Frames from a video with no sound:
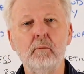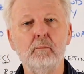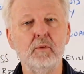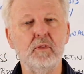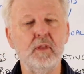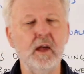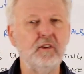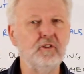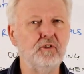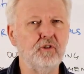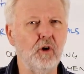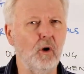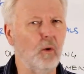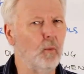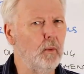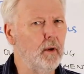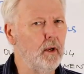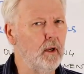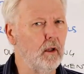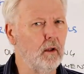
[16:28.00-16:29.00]
but that's
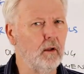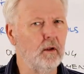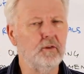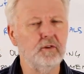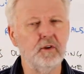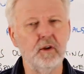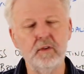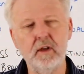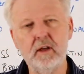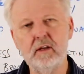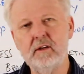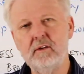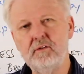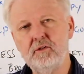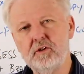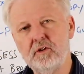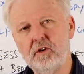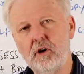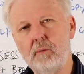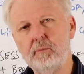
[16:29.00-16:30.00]
not real. So that
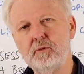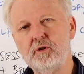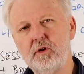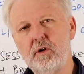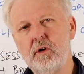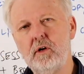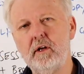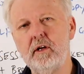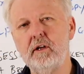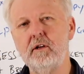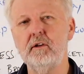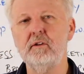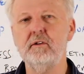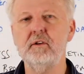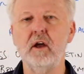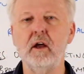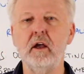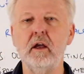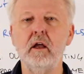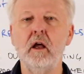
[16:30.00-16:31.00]
gives us an opportunity to
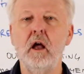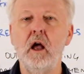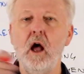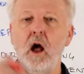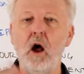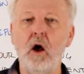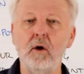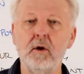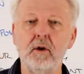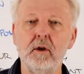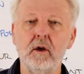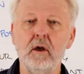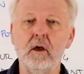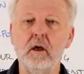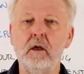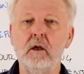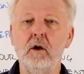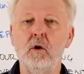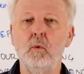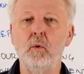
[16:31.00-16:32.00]
say,
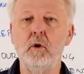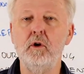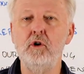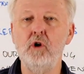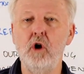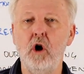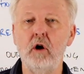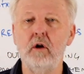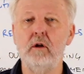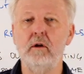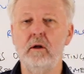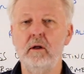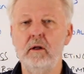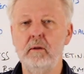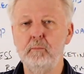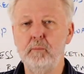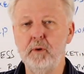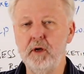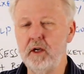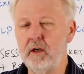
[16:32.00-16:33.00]
okay, we're not
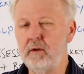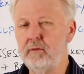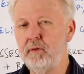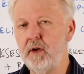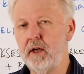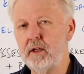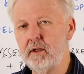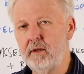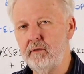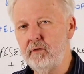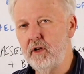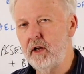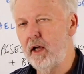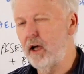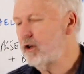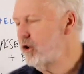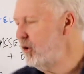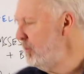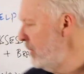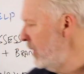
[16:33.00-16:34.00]
being effective in
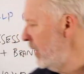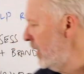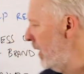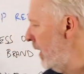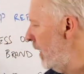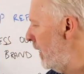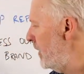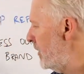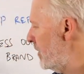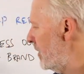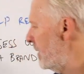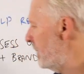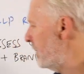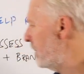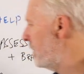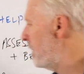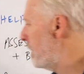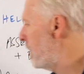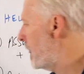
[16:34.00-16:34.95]
our communication.